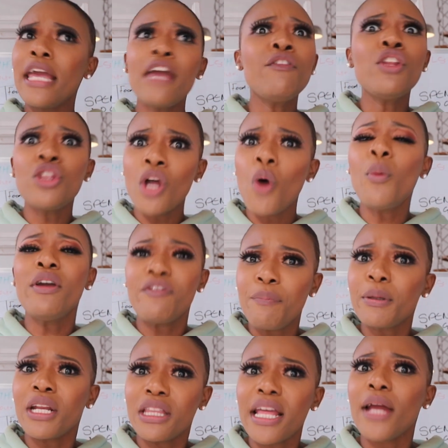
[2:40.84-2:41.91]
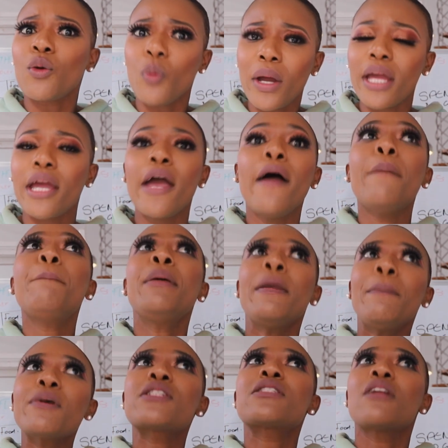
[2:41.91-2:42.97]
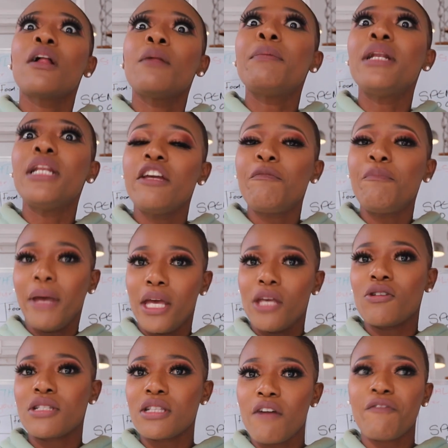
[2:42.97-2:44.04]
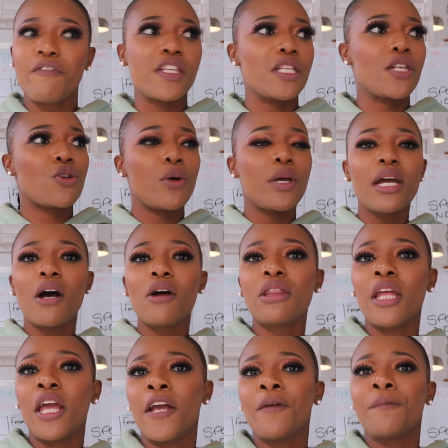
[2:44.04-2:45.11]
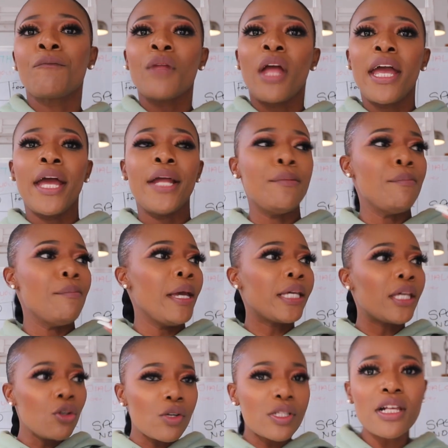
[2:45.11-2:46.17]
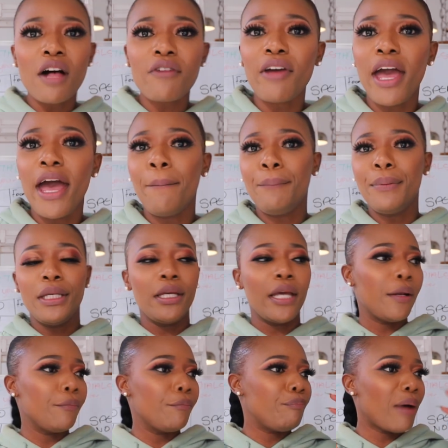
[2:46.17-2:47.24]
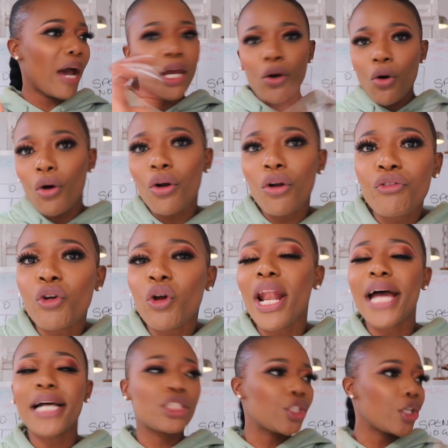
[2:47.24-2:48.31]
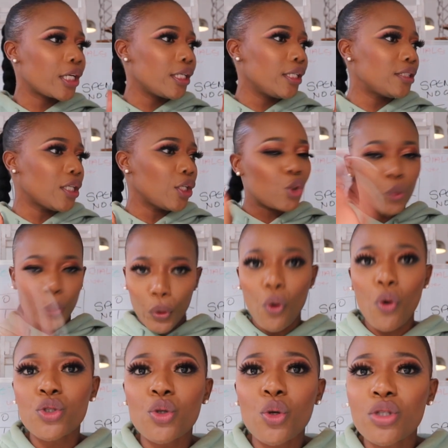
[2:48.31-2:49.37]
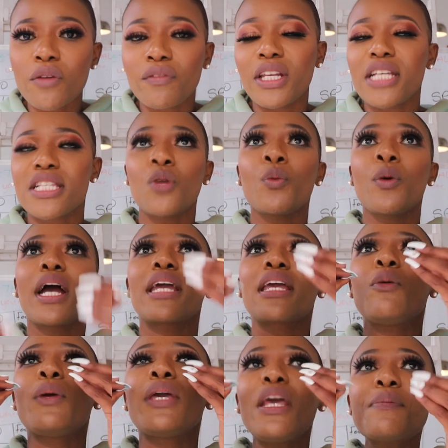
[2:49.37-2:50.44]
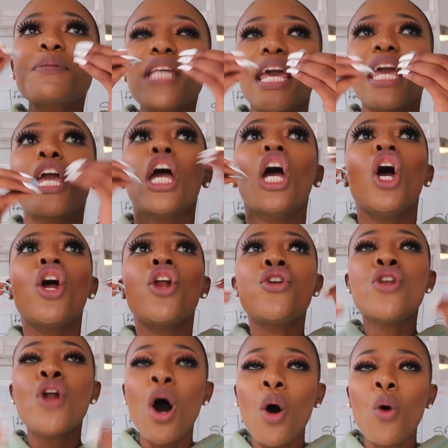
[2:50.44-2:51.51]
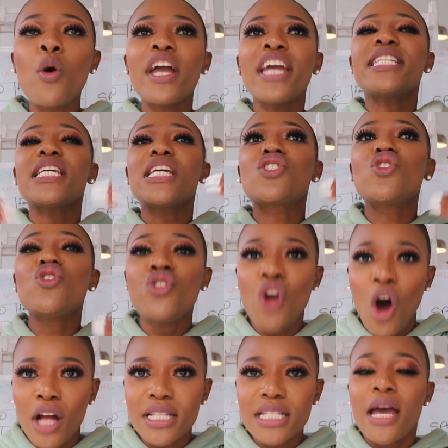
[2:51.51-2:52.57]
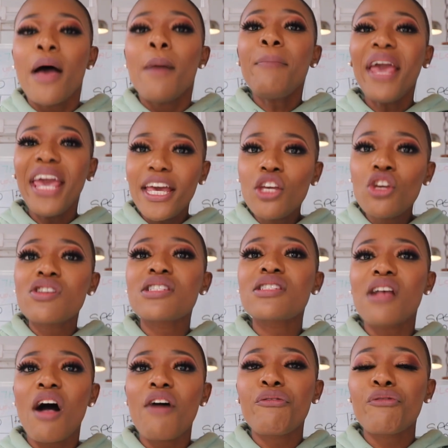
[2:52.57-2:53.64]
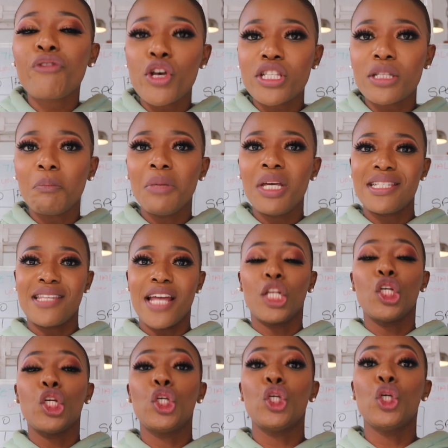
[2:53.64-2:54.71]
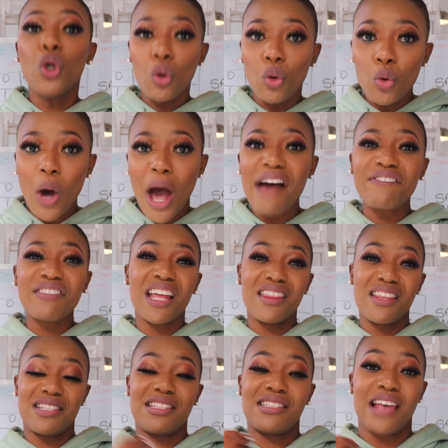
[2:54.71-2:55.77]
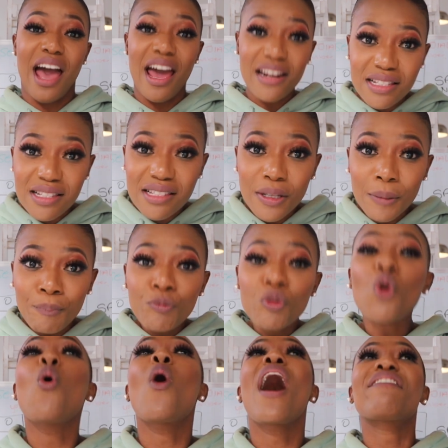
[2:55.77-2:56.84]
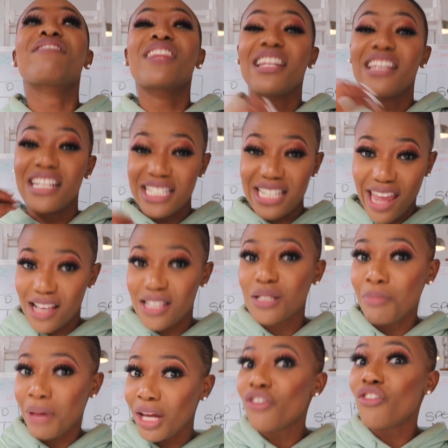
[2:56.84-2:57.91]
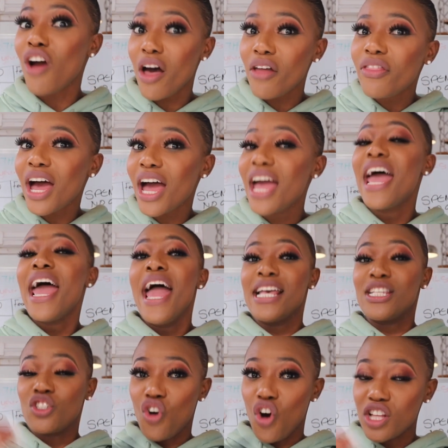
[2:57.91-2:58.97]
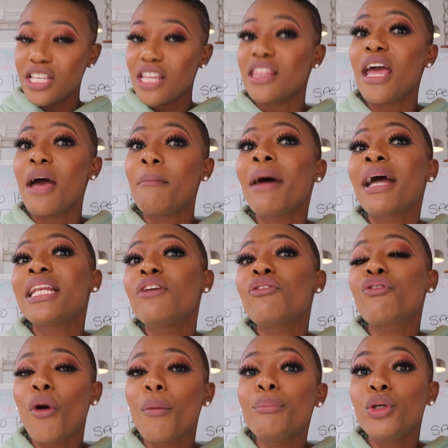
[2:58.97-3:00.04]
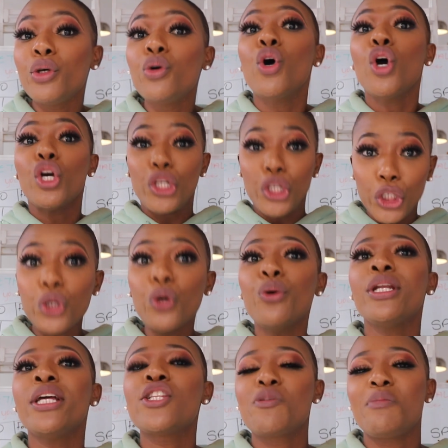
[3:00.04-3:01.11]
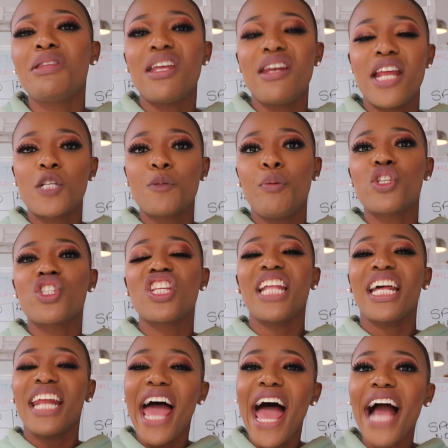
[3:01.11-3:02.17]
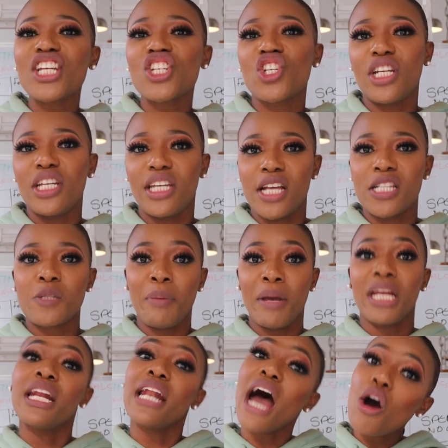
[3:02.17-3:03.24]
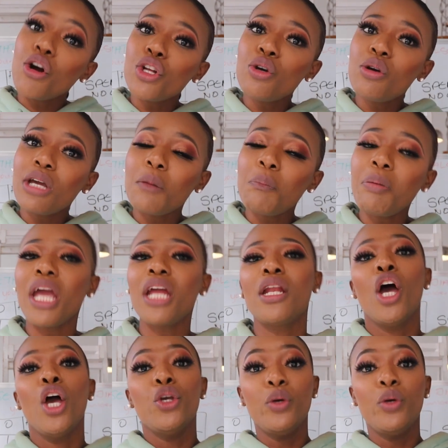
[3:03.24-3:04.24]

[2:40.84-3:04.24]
Even though we put it that way, people still believe paying yourself first is going out there and making yourself happy and buying all of your luxuries and doing all sorts of things. And we keep saying, no, it is not. Paying yourself first means that you, after the SARS, or after the tax man rather, has gotten their money from you, you need to be the next person that actually gets paid. And how do you get paid?